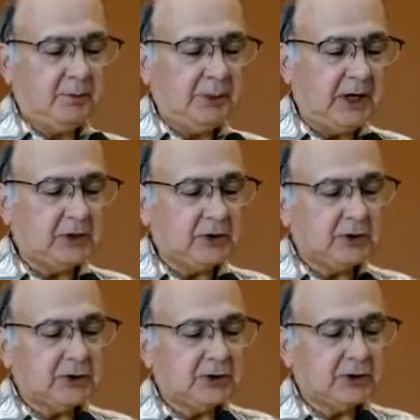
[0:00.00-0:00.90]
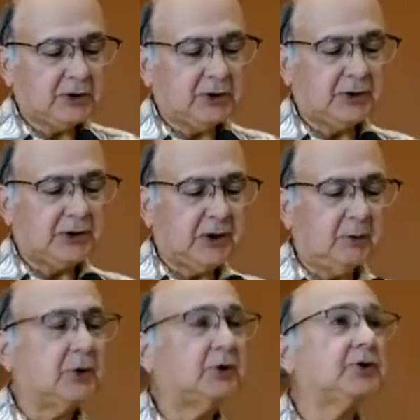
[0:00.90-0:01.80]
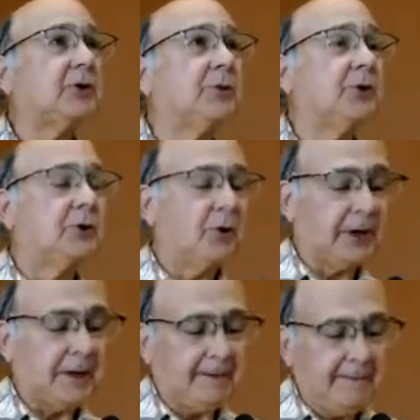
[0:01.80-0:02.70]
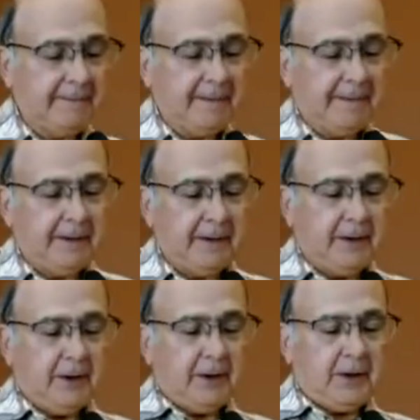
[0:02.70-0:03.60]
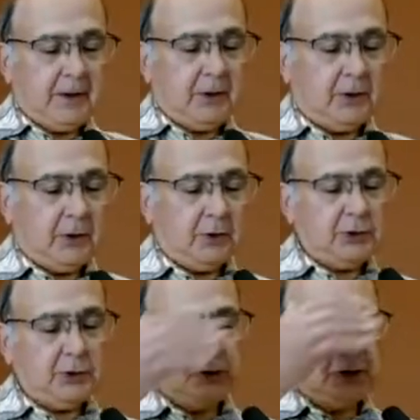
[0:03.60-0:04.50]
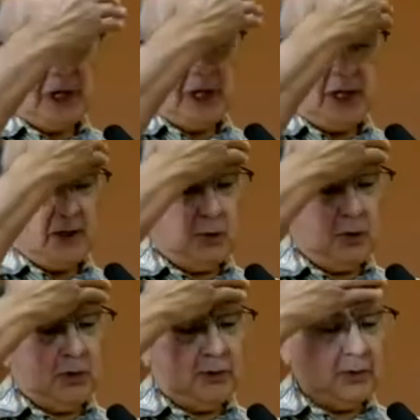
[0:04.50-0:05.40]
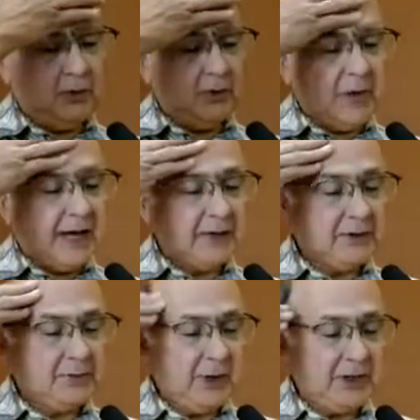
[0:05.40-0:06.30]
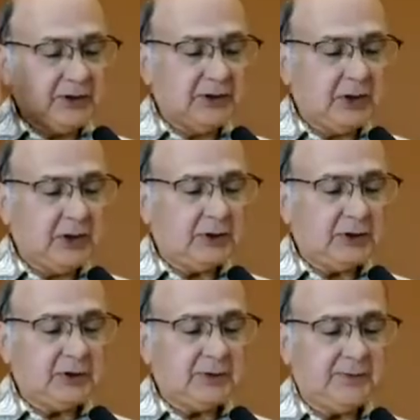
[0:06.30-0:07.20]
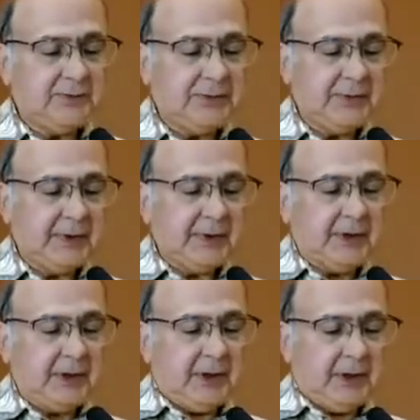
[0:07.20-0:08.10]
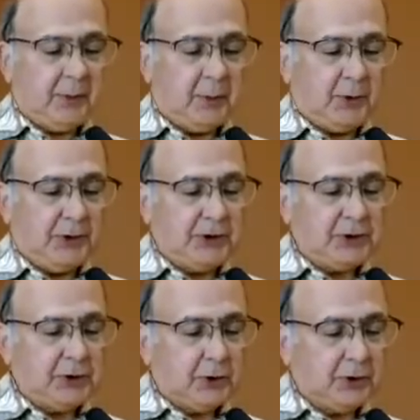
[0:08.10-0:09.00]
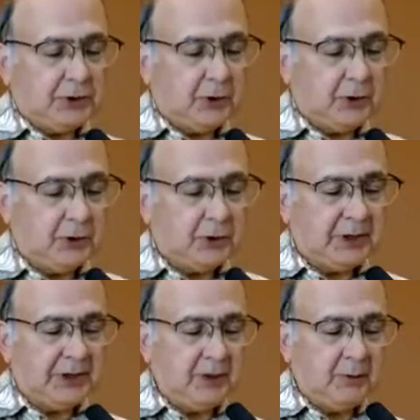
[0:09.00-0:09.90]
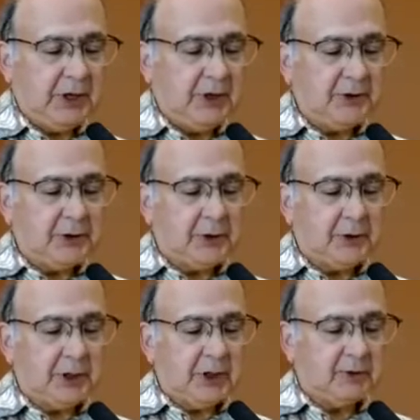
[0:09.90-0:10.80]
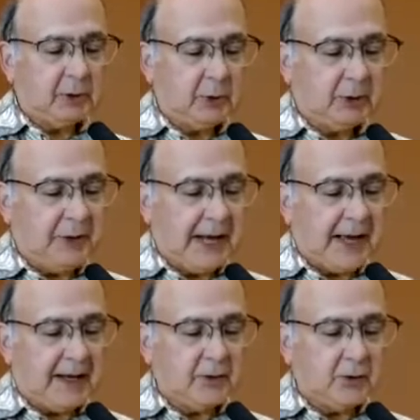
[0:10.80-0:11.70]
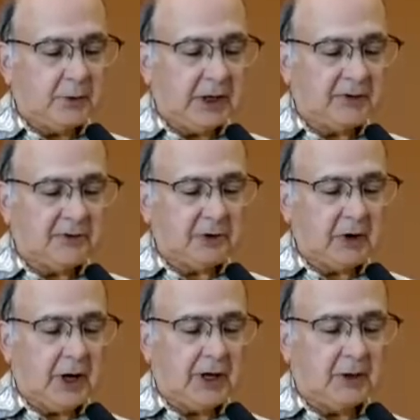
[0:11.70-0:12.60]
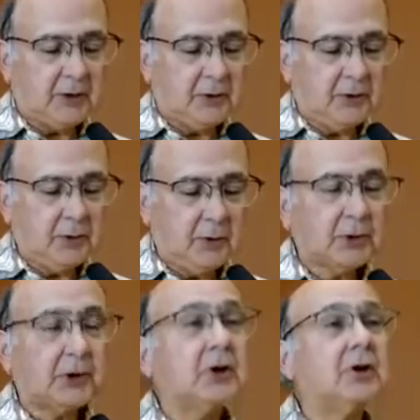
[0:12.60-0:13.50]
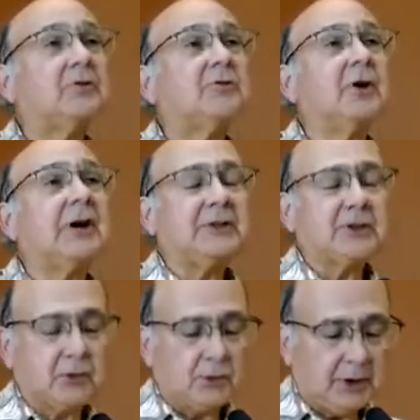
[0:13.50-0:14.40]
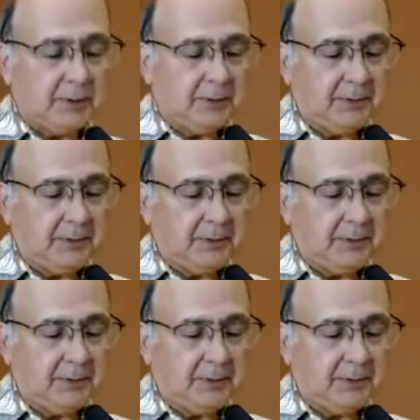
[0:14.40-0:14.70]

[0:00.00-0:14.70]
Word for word: patience until the hymnals are put away. Those who stayed move to the back best seats. A boy is told to go and ring the bell to hurry everyone back who may have forgotten or gone for ice cream.